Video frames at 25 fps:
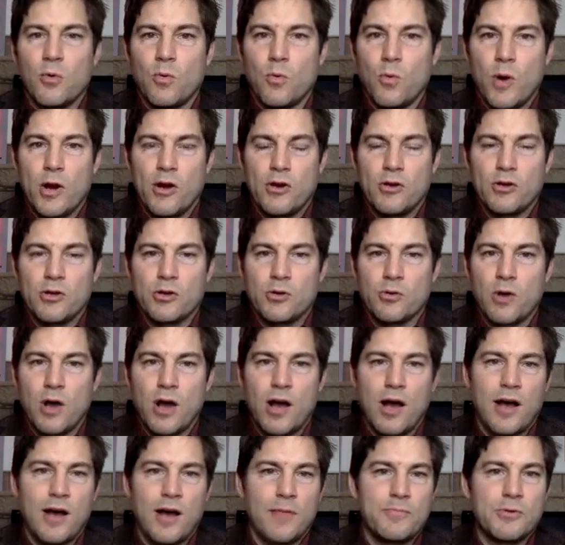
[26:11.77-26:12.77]
where you grew
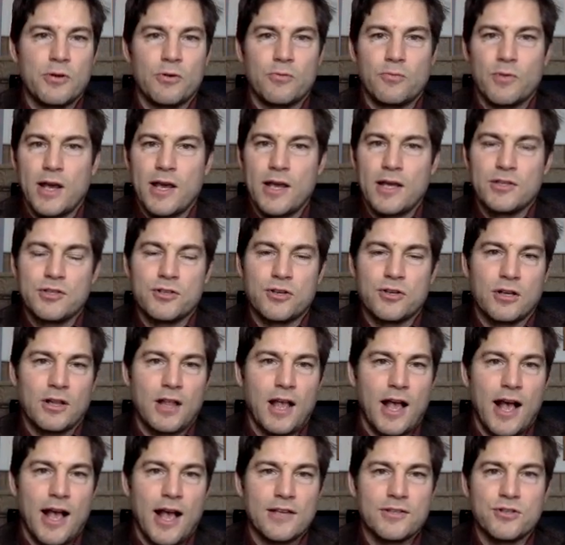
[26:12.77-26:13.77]
up, your race, your
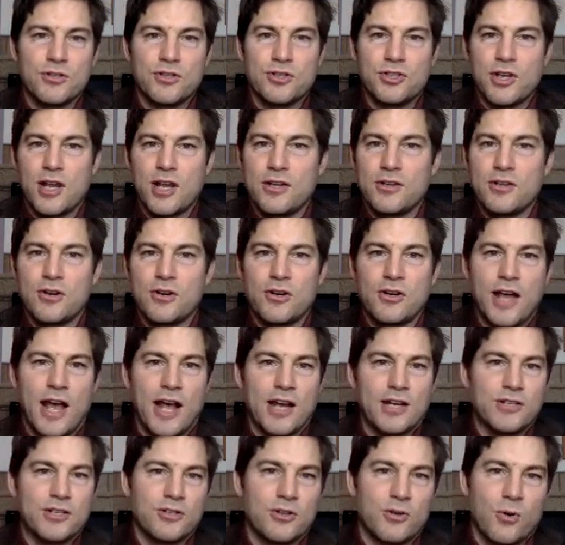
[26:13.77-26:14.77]
class, your gender,
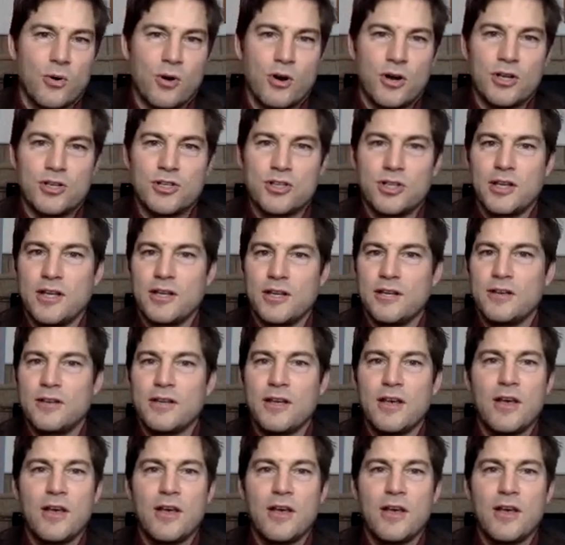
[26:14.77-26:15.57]
national origin,